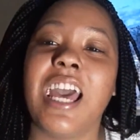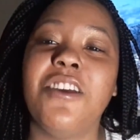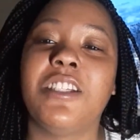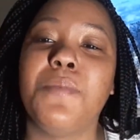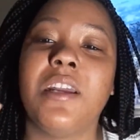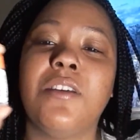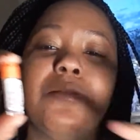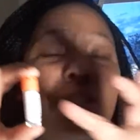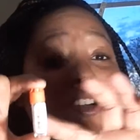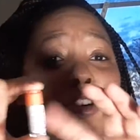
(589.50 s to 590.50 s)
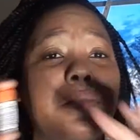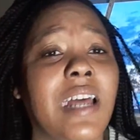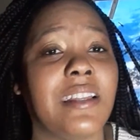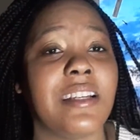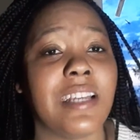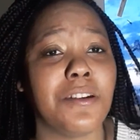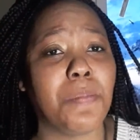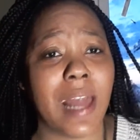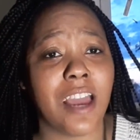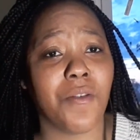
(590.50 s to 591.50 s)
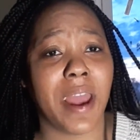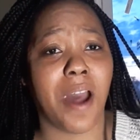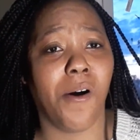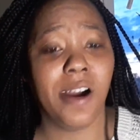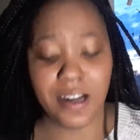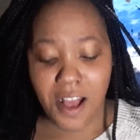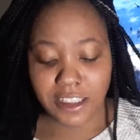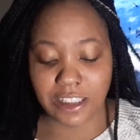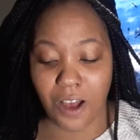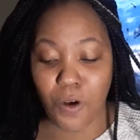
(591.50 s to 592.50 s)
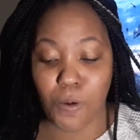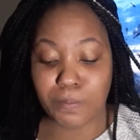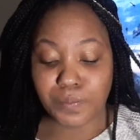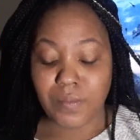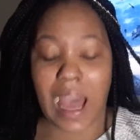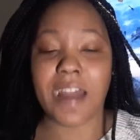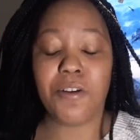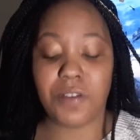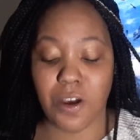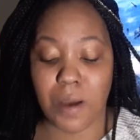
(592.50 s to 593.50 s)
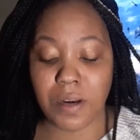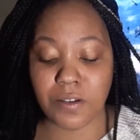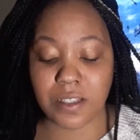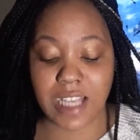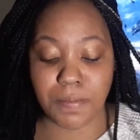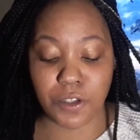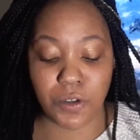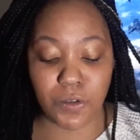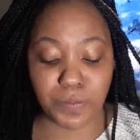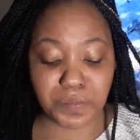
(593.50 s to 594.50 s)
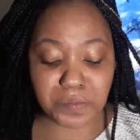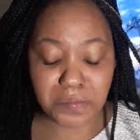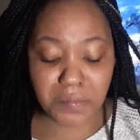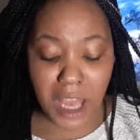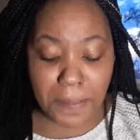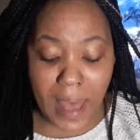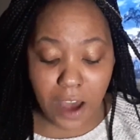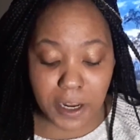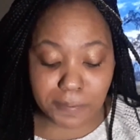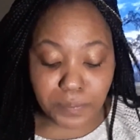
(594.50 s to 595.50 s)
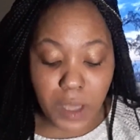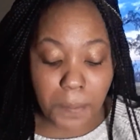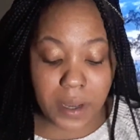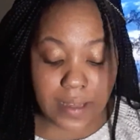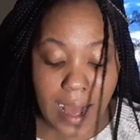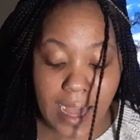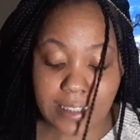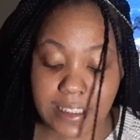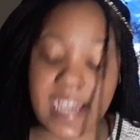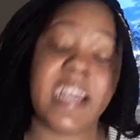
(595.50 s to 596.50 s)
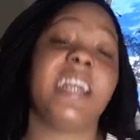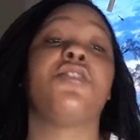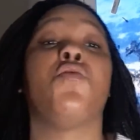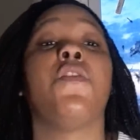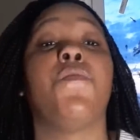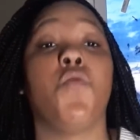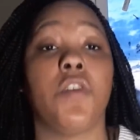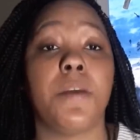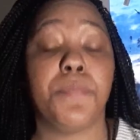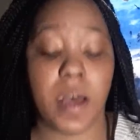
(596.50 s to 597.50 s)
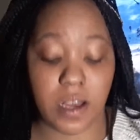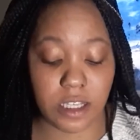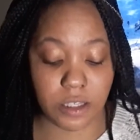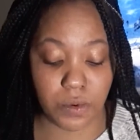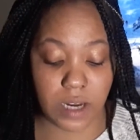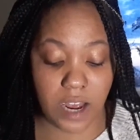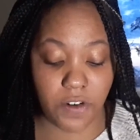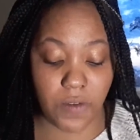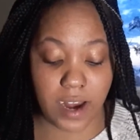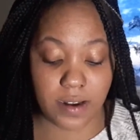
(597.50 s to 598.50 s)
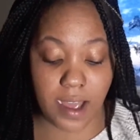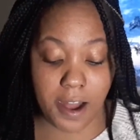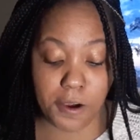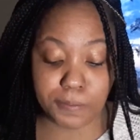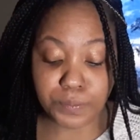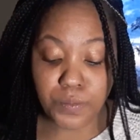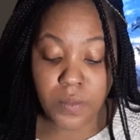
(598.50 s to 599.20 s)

They used to be in little tubes like this in the playground. So, I don't know. I'm a little skeptical about it. But guys, get it. It's only 40 bucks or whatever right now.